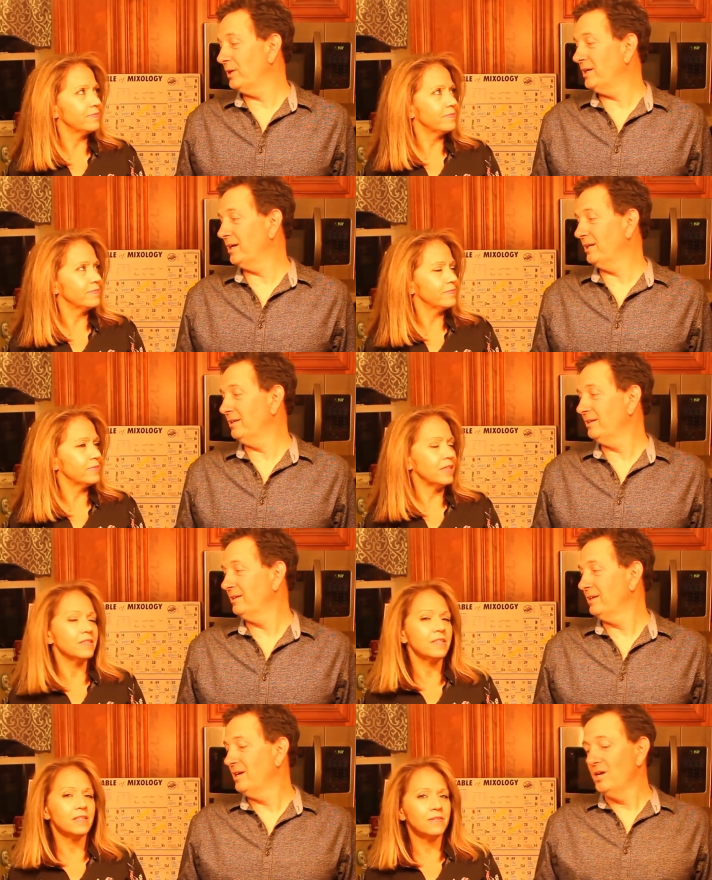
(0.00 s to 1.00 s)
Speaker 1: at night.
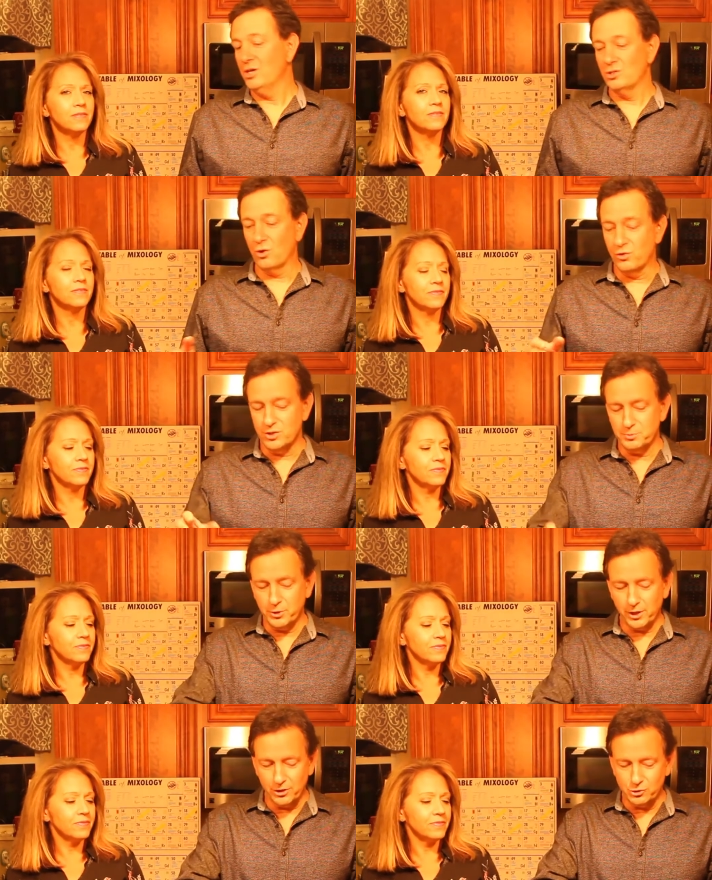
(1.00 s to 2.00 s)
Yes. So this
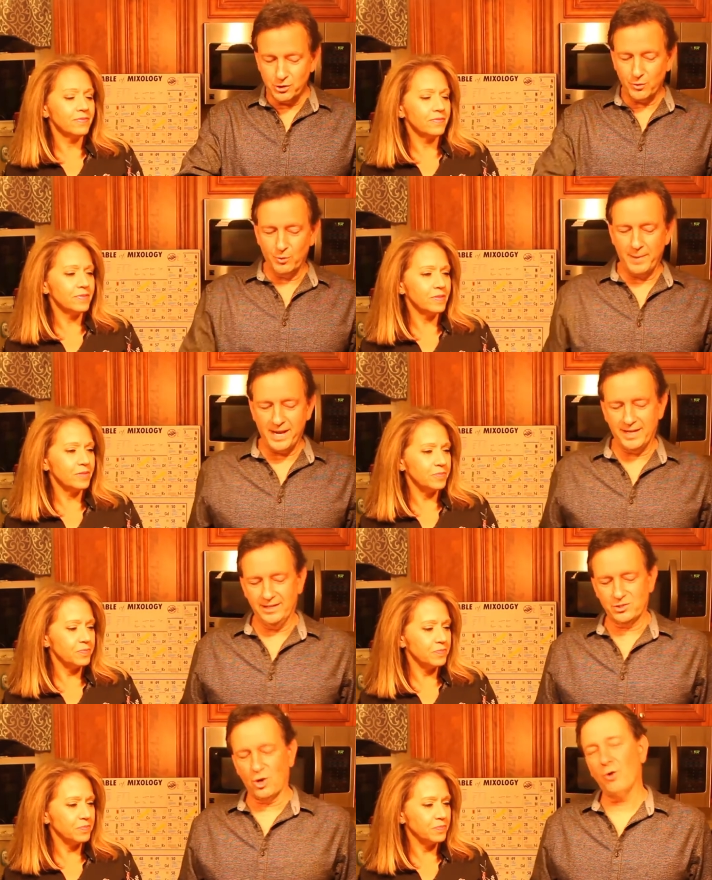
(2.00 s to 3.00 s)
particular drink we're making
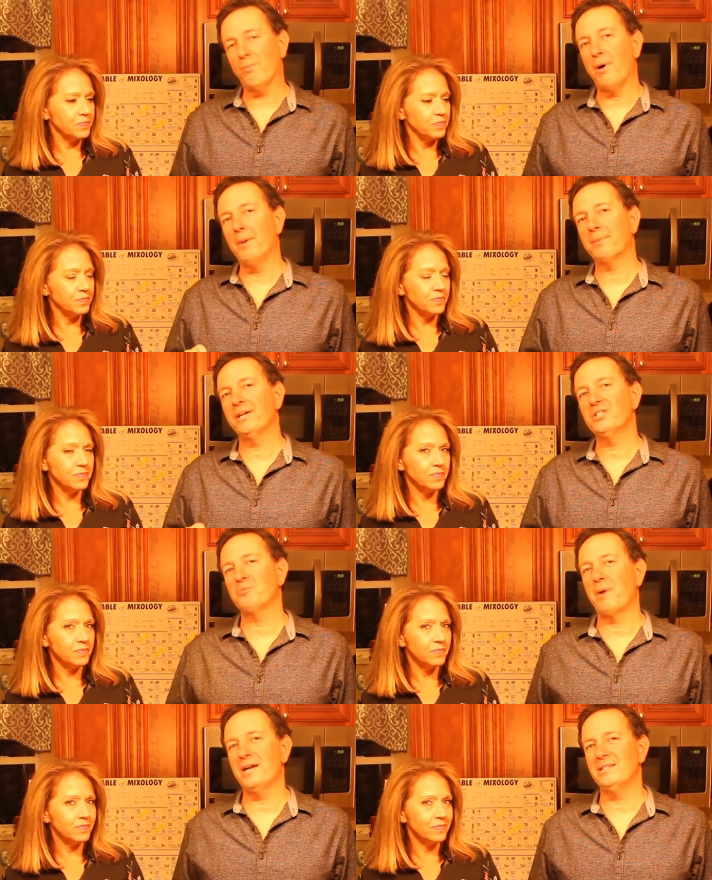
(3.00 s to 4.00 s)
is called pumpkin
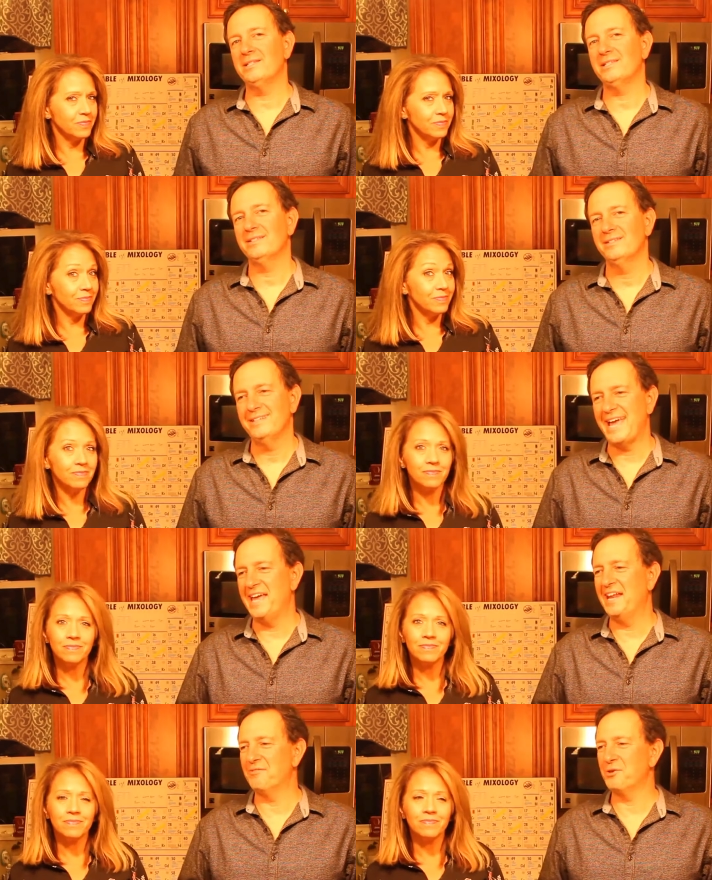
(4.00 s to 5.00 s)
spice
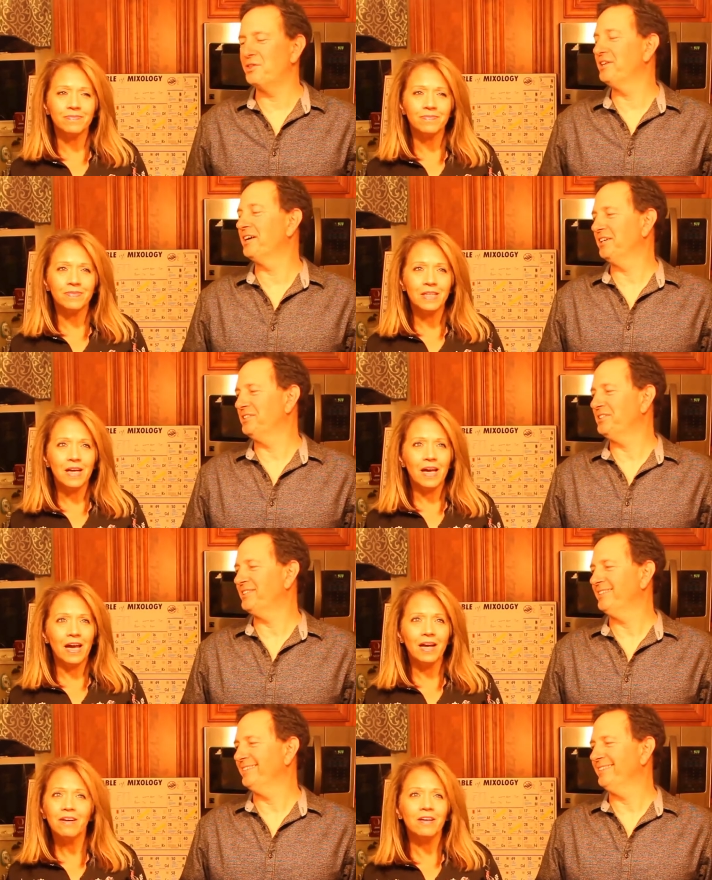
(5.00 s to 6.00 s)
and everything
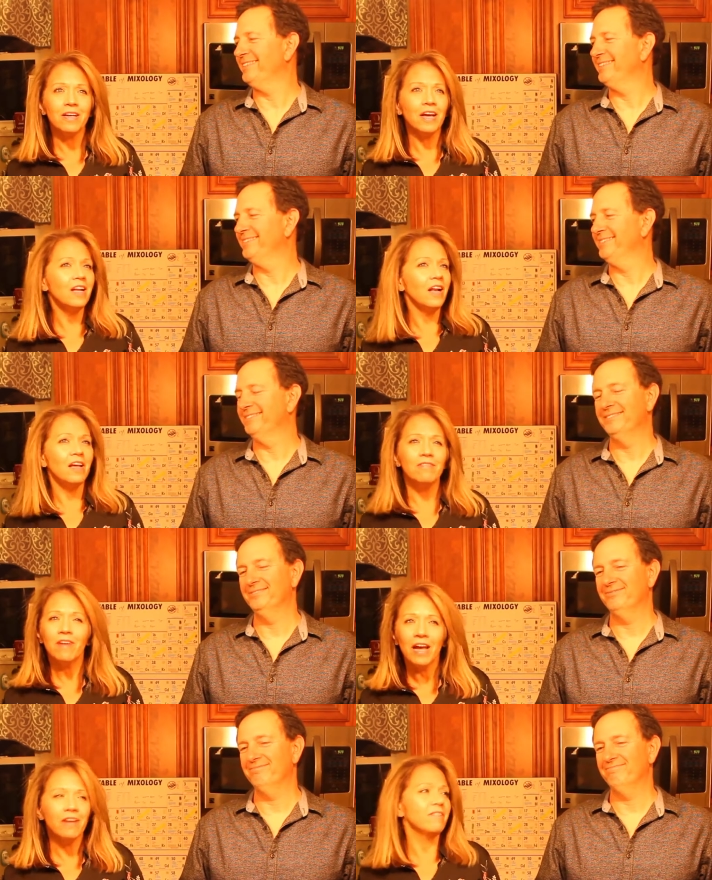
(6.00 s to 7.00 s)
nice.
Speaker 2: Oh, you gotta love
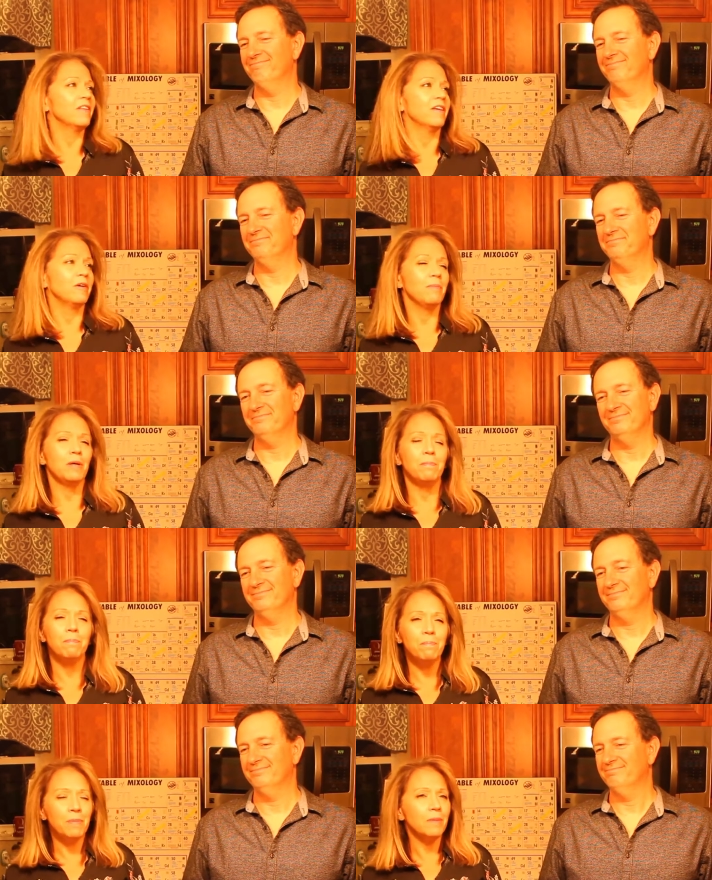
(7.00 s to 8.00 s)
everything about
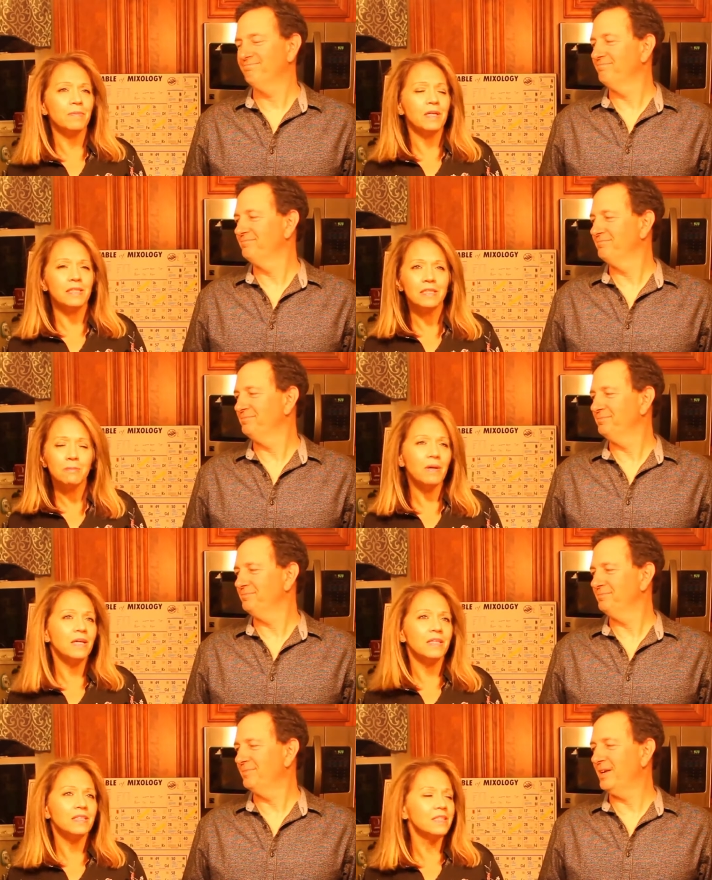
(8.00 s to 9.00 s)
Speaker 1: pumpkin
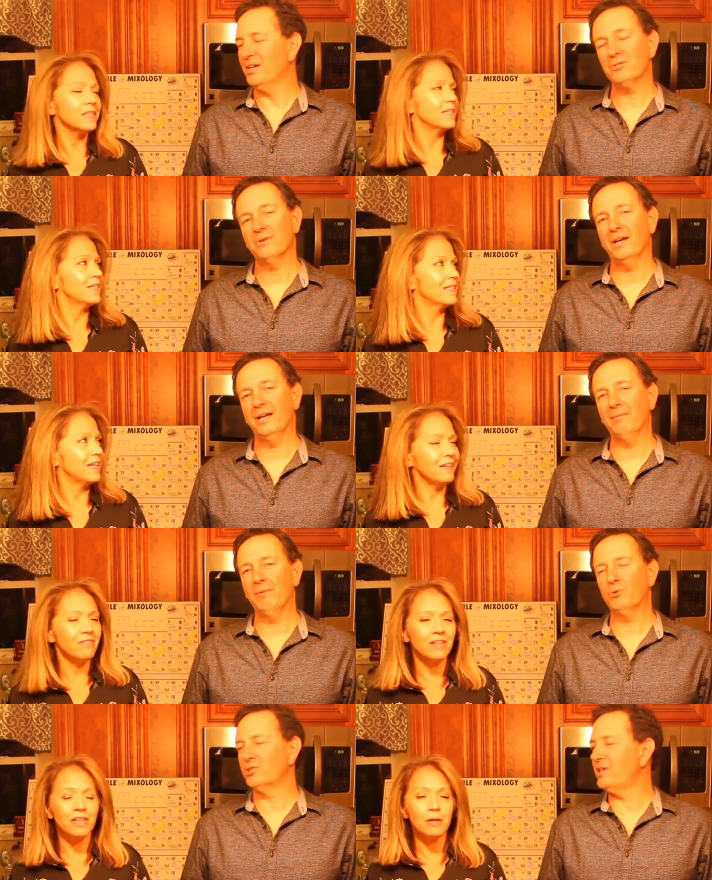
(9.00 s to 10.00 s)
spice. That's right. Everything. I
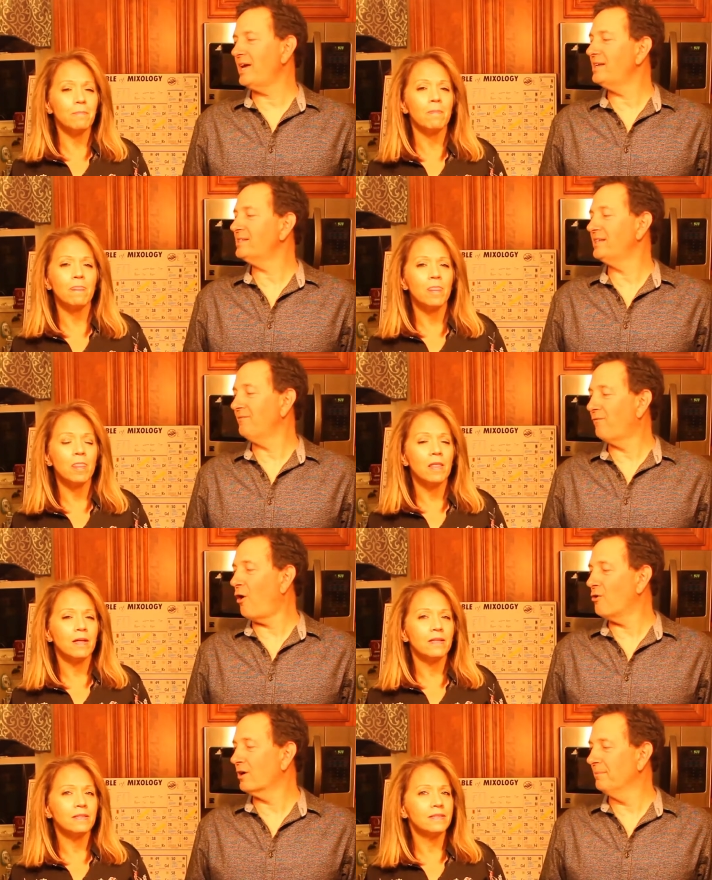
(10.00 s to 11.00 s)
mean, we're sad to see
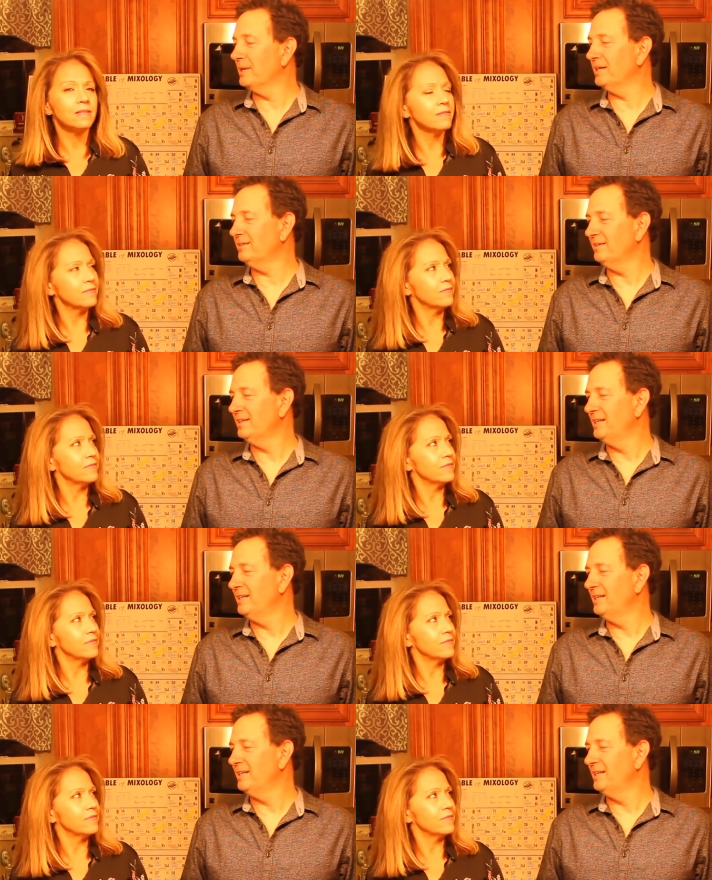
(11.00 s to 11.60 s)
fall come in